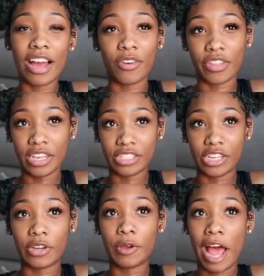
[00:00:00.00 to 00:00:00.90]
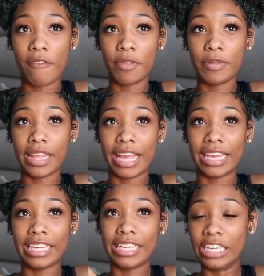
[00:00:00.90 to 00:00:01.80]
I don't think so. It would have to be like
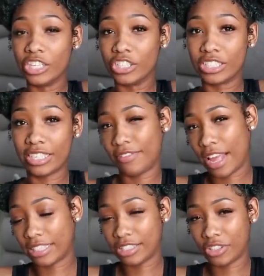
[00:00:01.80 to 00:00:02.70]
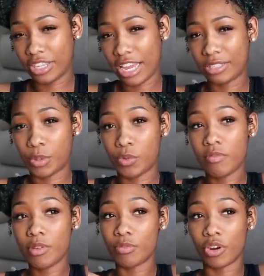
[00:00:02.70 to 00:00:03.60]
years if that's still the case. But
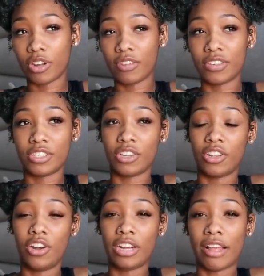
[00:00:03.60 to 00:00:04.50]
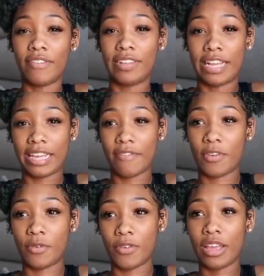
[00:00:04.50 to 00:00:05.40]
we've been broken up for so long. I feel like if
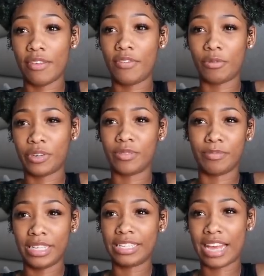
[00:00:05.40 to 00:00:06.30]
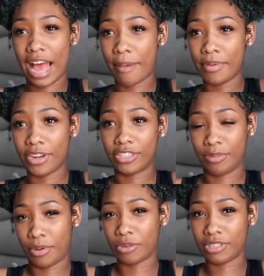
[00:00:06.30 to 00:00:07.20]
it if it were meant to happen or
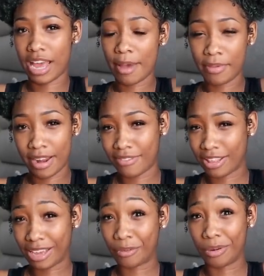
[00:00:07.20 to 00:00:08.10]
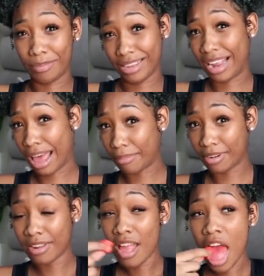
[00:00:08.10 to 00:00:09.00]
supposed to happen, I feel like it would have been
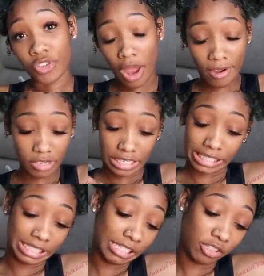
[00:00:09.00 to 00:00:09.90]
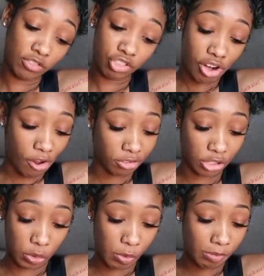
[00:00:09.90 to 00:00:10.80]
happened. So I don't know. I can't tell the future. I don't
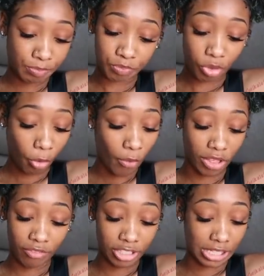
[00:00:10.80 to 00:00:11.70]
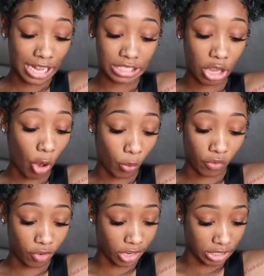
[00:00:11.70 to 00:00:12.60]
know what the future has to
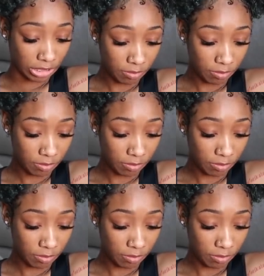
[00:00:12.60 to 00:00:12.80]
hold for us.